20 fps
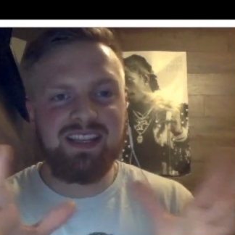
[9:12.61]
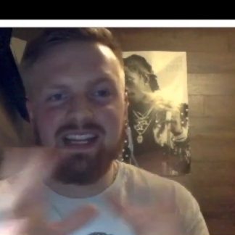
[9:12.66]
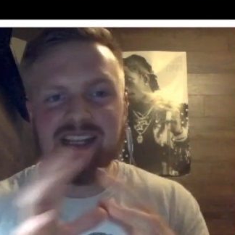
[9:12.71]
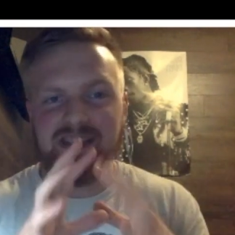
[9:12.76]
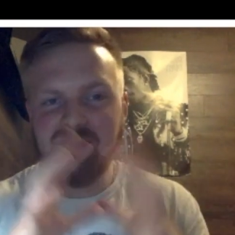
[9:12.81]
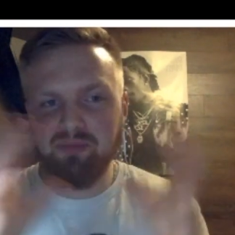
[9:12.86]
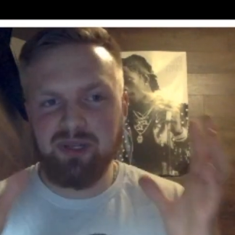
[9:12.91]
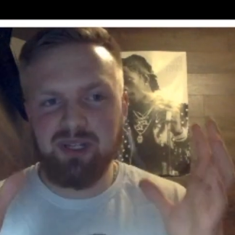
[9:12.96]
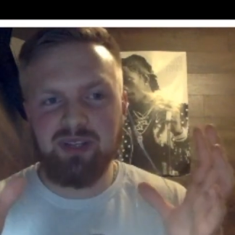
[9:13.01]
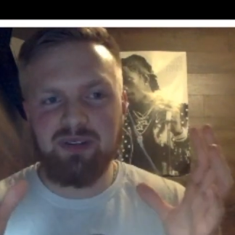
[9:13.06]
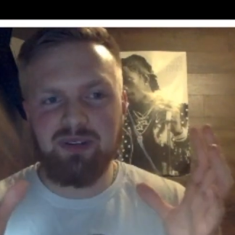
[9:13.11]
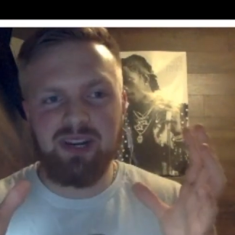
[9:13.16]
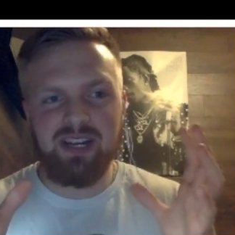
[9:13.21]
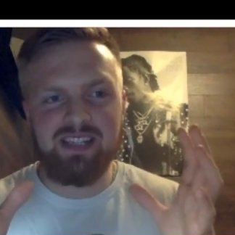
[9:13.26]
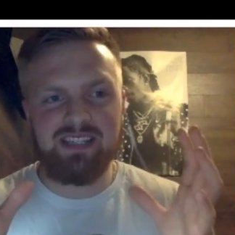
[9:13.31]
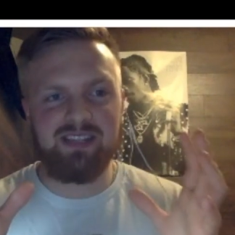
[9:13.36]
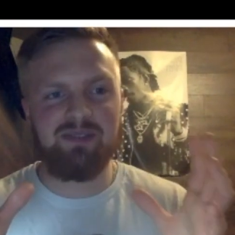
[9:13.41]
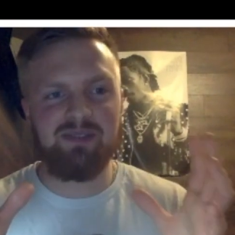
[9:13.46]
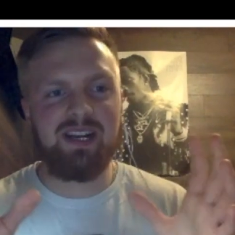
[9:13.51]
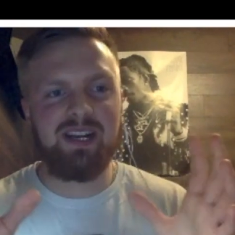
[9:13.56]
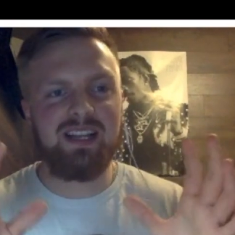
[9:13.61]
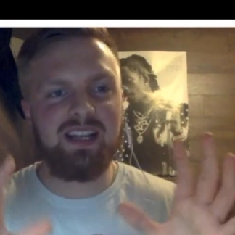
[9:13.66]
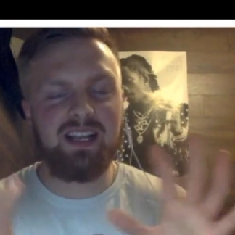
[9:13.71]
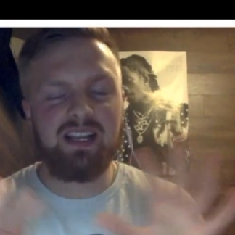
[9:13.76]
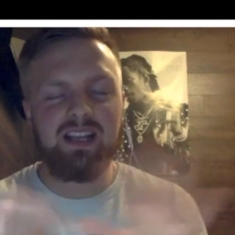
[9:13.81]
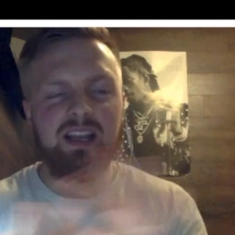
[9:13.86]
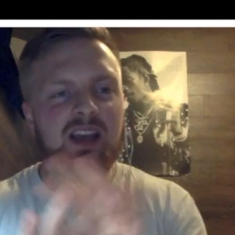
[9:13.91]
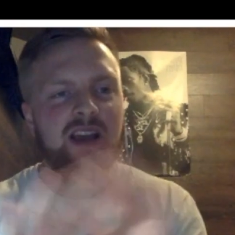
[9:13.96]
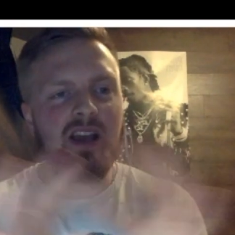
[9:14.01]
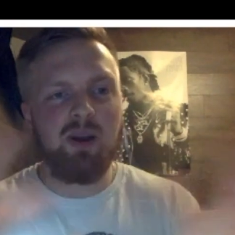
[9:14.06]
That's pretty crazy, right?
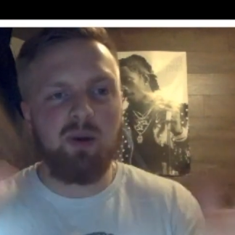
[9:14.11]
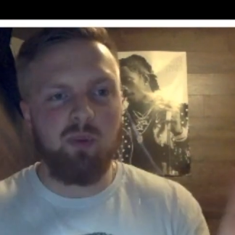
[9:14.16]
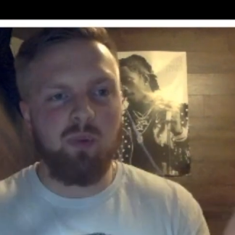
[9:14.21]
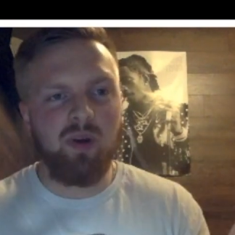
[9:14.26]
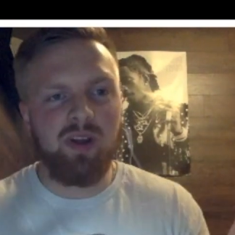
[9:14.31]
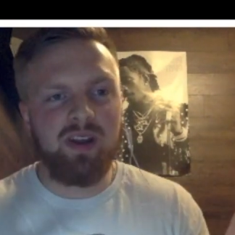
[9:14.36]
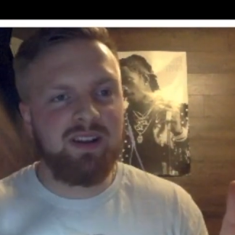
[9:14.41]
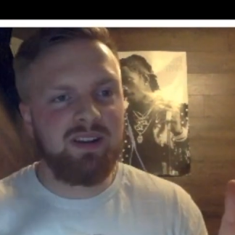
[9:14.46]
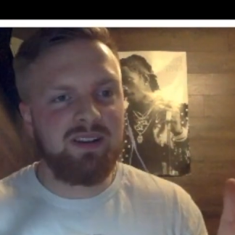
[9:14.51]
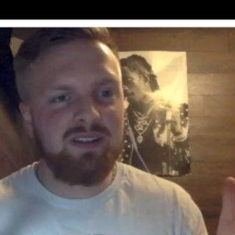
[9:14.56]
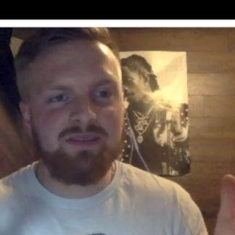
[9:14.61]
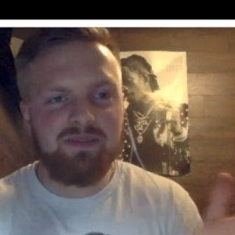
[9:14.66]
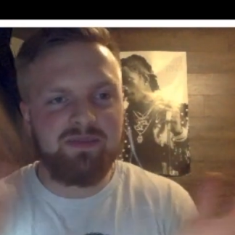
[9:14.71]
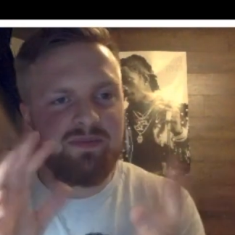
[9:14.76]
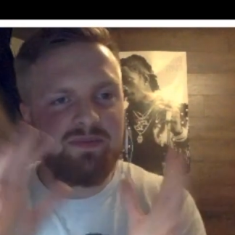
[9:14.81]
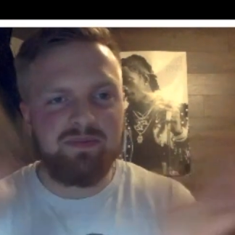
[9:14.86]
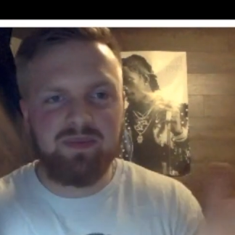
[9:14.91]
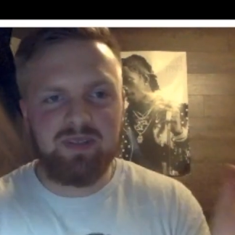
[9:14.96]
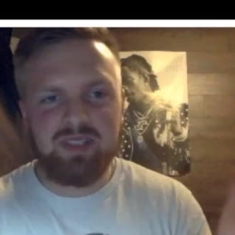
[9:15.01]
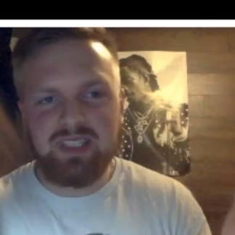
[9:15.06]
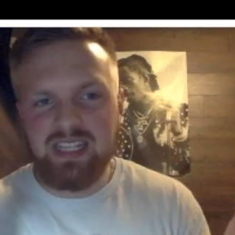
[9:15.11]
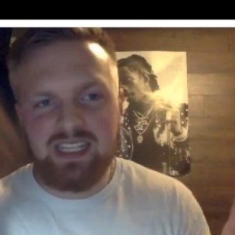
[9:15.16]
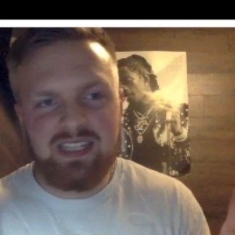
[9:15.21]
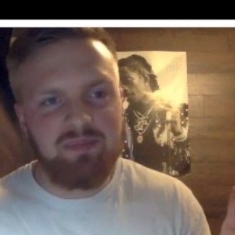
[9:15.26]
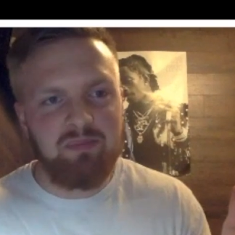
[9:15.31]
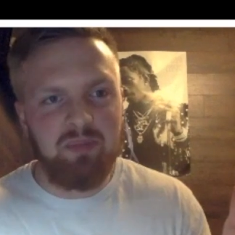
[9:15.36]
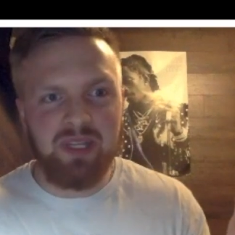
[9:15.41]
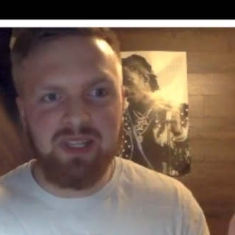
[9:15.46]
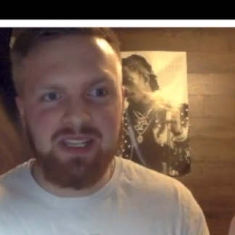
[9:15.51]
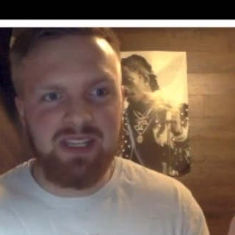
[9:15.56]
Like one out of six
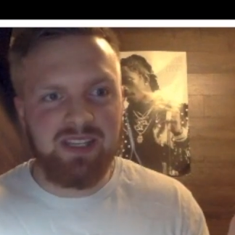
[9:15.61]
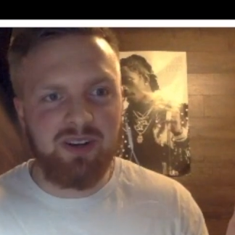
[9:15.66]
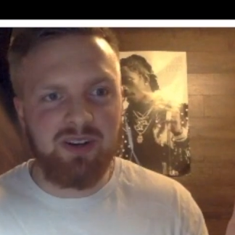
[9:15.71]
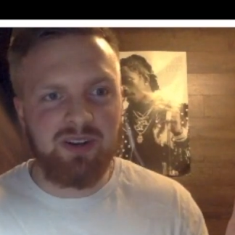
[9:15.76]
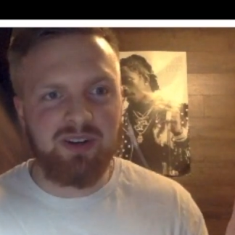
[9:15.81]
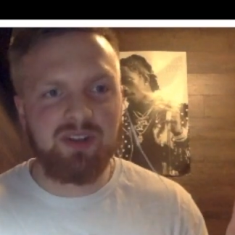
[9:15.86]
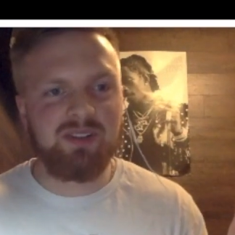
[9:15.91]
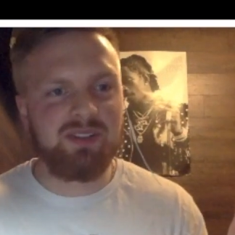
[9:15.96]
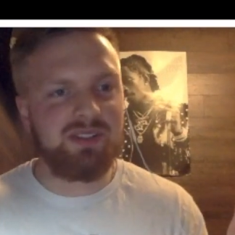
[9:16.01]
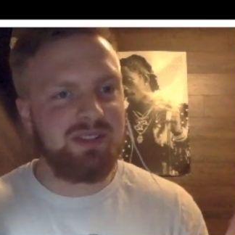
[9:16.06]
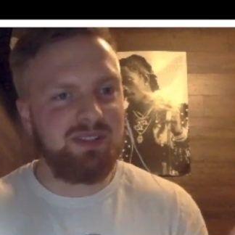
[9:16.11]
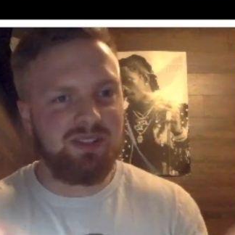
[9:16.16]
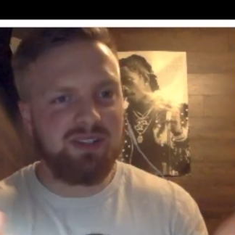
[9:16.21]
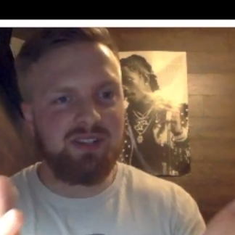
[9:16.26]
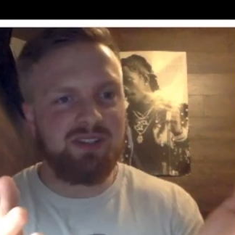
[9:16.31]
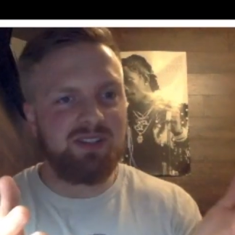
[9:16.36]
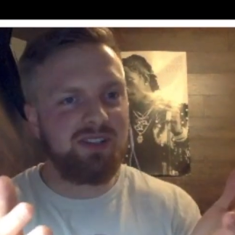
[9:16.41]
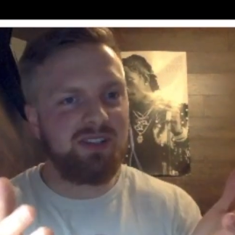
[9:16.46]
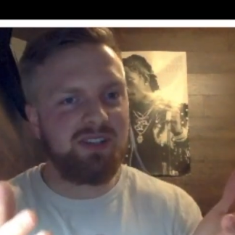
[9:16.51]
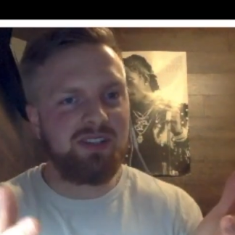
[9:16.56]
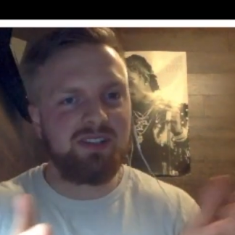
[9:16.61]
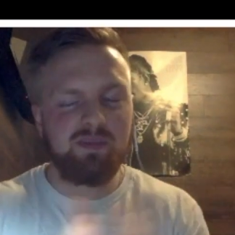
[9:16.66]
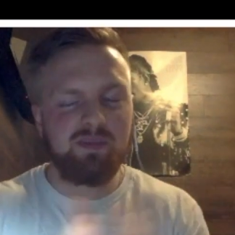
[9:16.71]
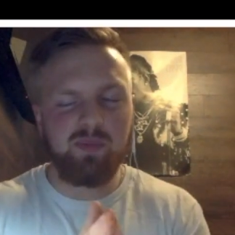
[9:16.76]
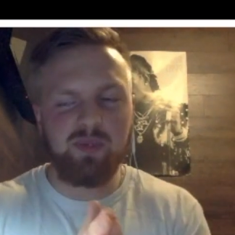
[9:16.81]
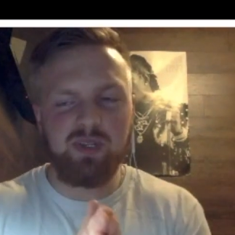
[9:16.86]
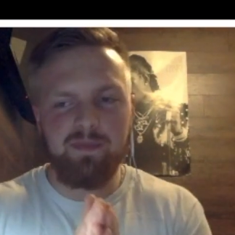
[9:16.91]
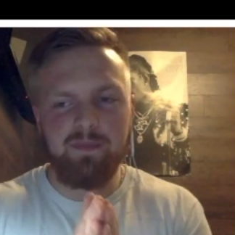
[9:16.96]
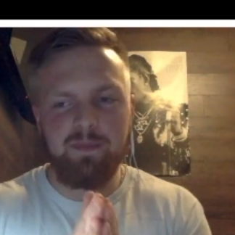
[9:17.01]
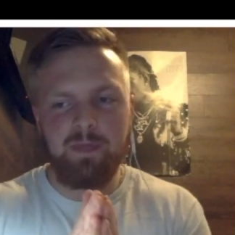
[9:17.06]
million articles you could have searched,
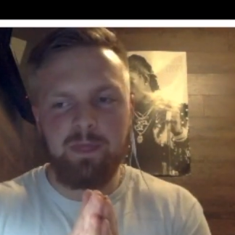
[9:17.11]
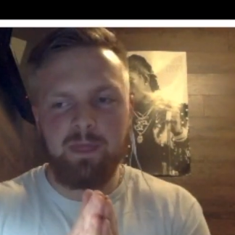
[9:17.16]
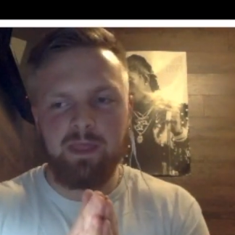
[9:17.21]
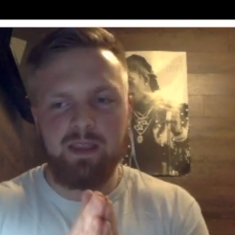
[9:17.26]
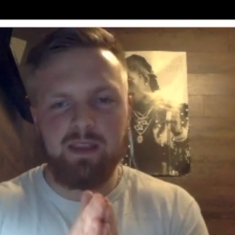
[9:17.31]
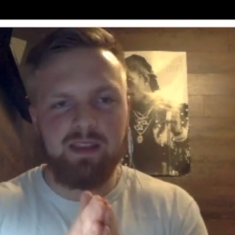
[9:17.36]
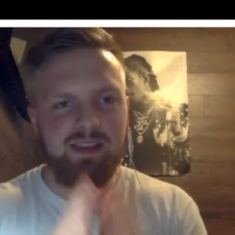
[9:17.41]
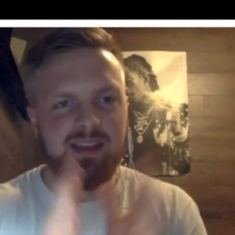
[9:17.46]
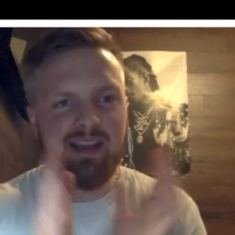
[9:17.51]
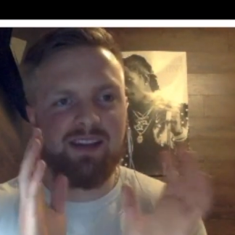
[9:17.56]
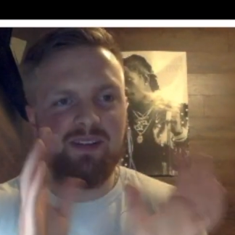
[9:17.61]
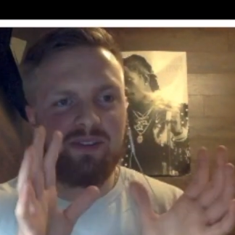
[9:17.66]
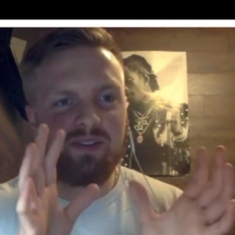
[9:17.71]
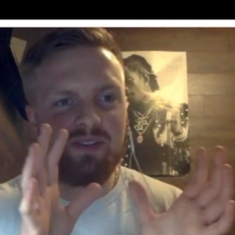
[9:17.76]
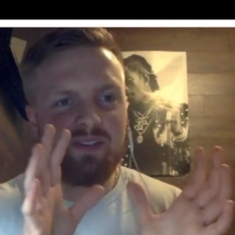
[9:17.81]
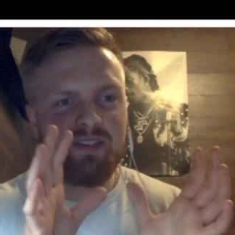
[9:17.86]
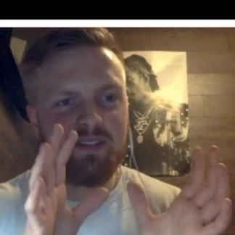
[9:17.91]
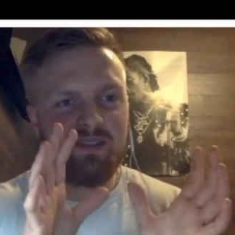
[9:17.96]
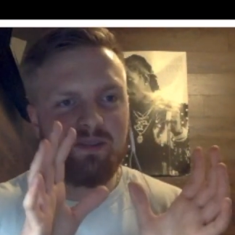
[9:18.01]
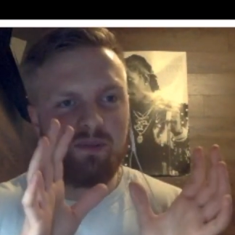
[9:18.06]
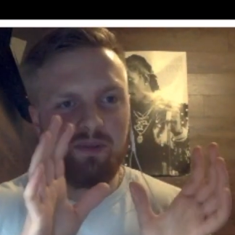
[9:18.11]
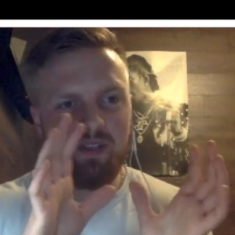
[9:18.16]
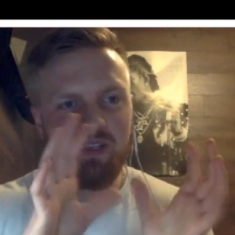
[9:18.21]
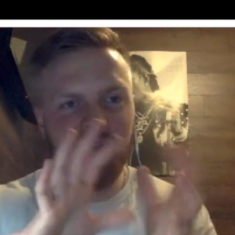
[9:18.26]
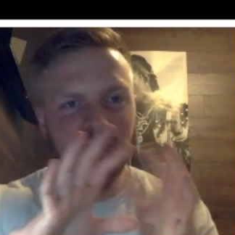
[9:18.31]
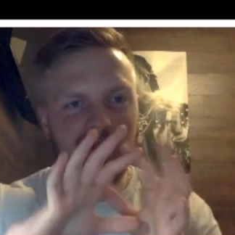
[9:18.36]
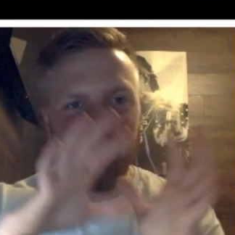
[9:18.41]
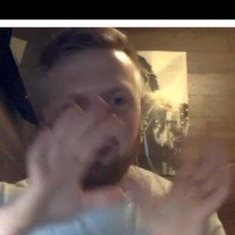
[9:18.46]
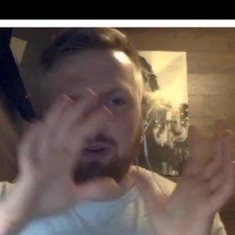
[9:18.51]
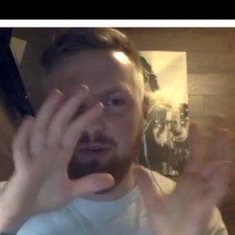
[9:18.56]
but now there's, you
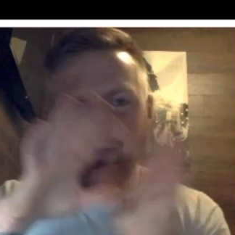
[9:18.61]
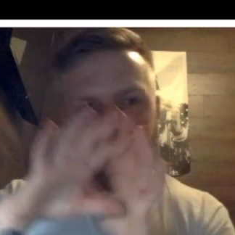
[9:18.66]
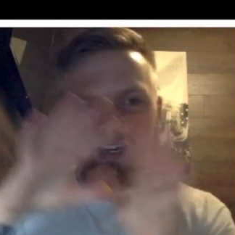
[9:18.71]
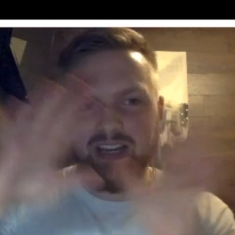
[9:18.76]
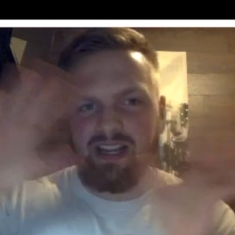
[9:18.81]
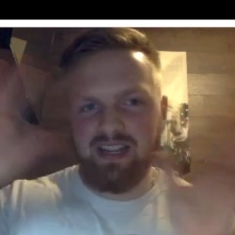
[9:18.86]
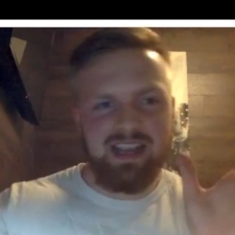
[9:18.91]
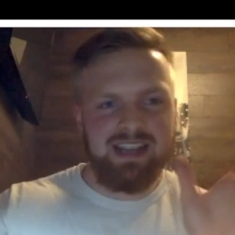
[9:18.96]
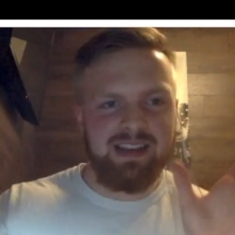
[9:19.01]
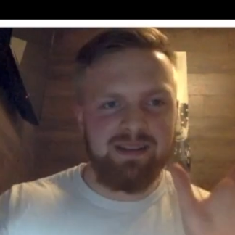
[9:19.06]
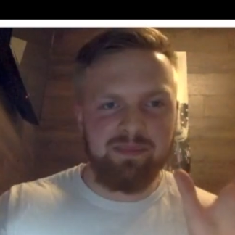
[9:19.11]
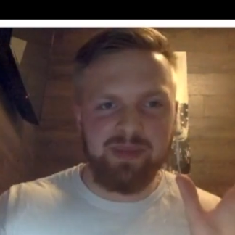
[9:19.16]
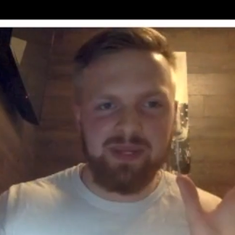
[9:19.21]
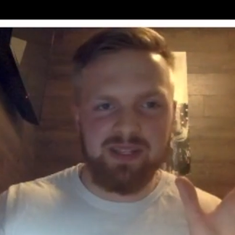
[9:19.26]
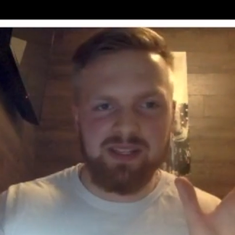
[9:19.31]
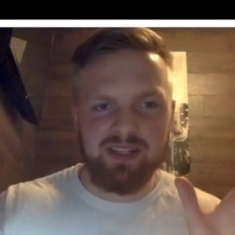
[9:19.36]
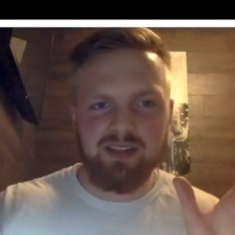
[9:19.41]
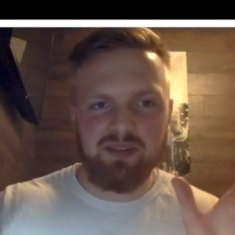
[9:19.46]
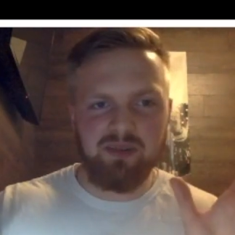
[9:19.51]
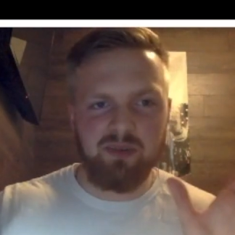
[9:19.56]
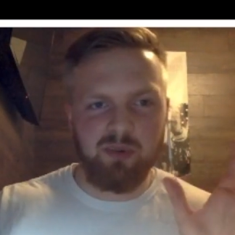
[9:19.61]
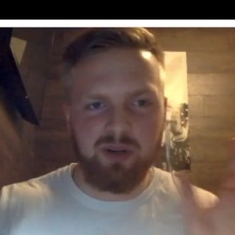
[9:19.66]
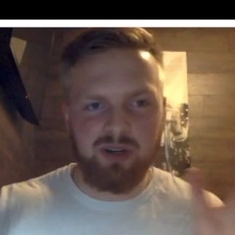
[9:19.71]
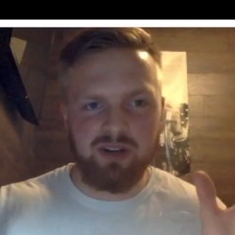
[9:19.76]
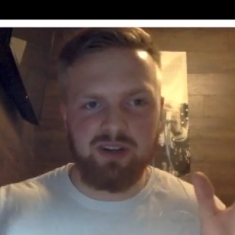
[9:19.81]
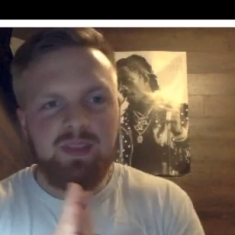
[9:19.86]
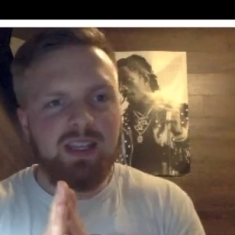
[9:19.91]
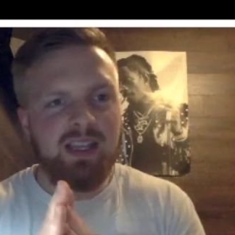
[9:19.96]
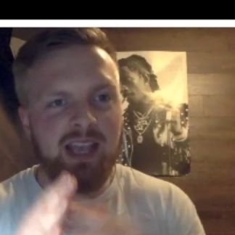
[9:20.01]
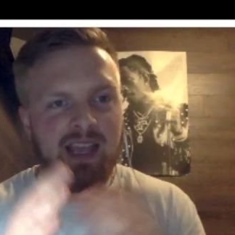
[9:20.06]
know, over 8 billion
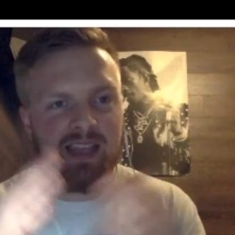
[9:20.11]
words.